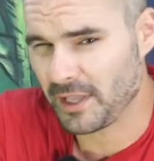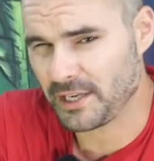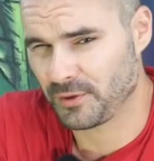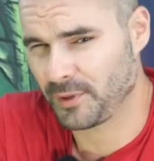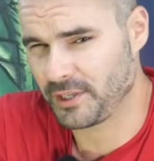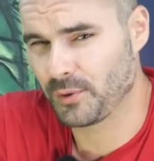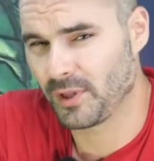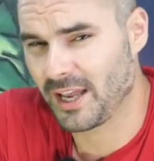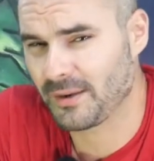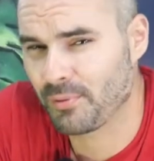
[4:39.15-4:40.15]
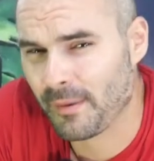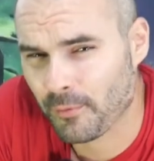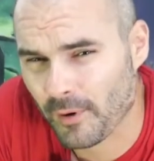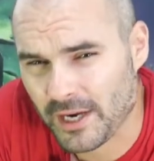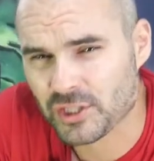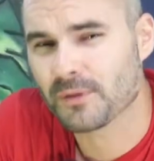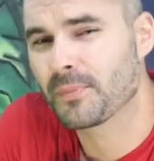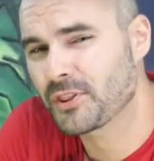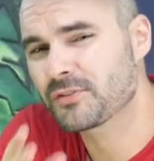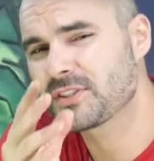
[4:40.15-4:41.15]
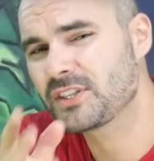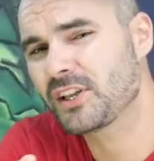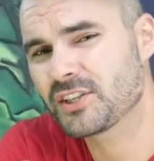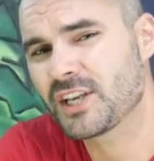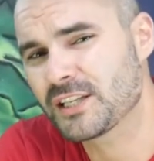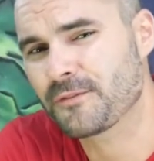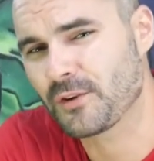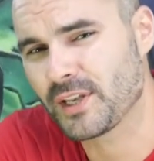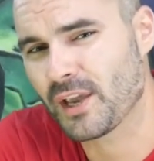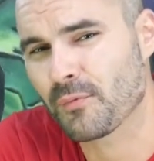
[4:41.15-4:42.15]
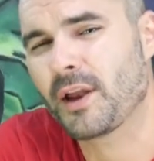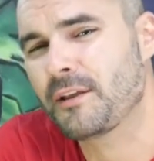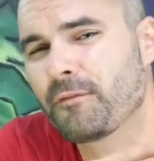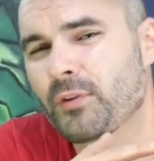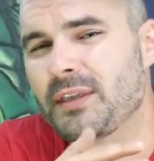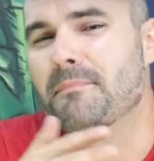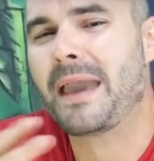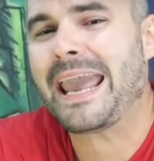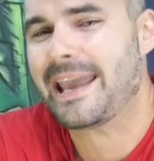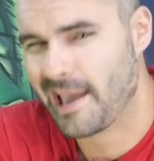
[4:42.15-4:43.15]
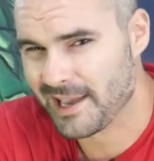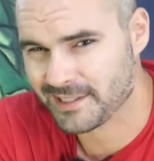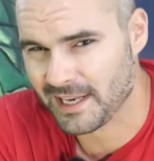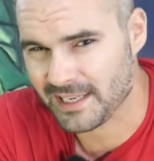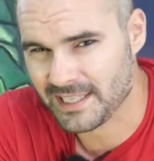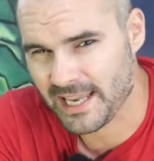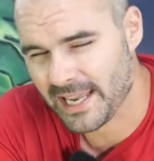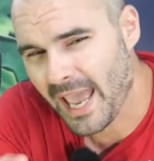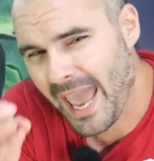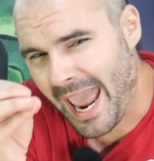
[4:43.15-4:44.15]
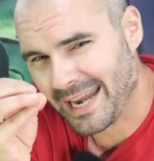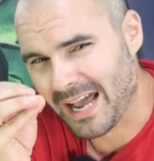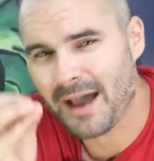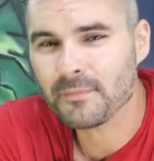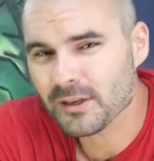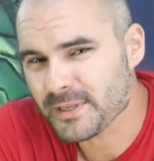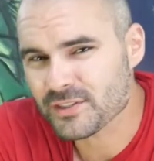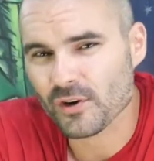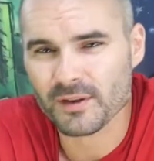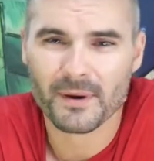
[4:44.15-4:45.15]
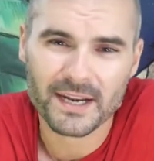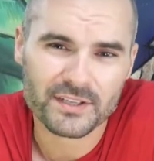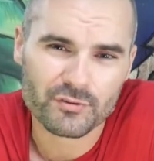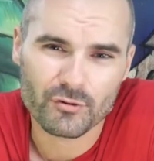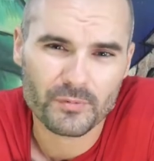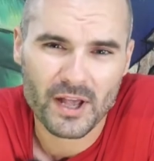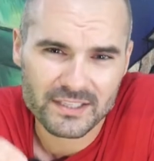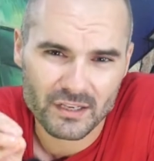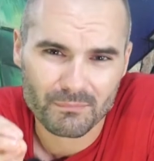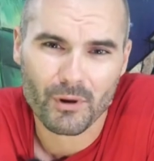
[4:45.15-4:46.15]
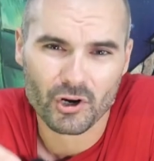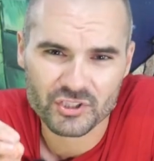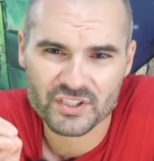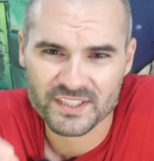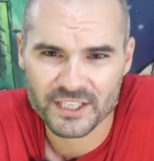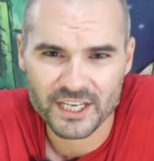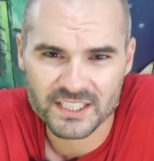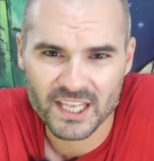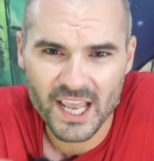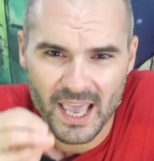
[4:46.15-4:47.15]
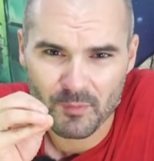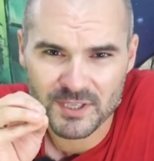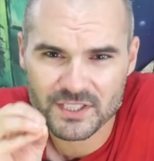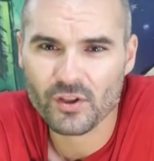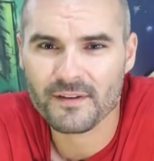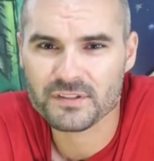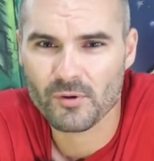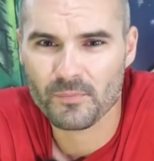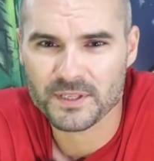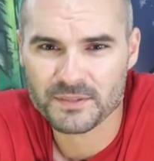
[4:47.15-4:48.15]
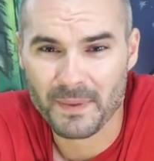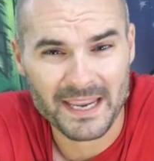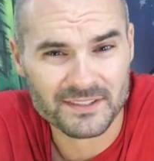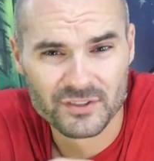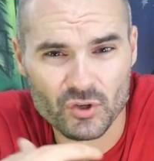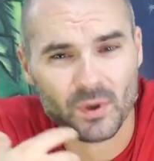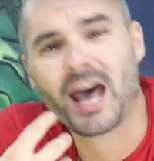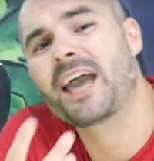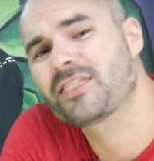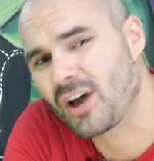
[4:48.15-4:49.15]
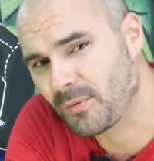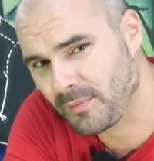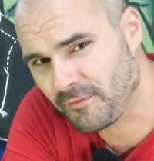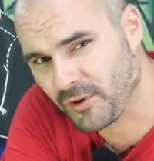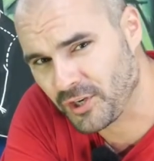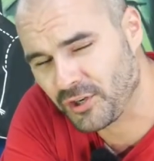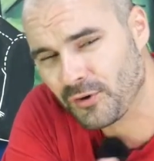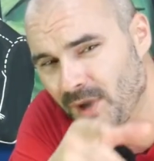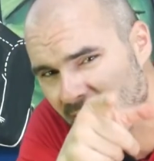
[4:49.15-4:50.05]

late to really do a lot of preparation, but there's still a chance for you to get ready for the May SAT. And I'm going to be starting my next group class on March 6th, and we still have some open space. And so what I thought would be fun to do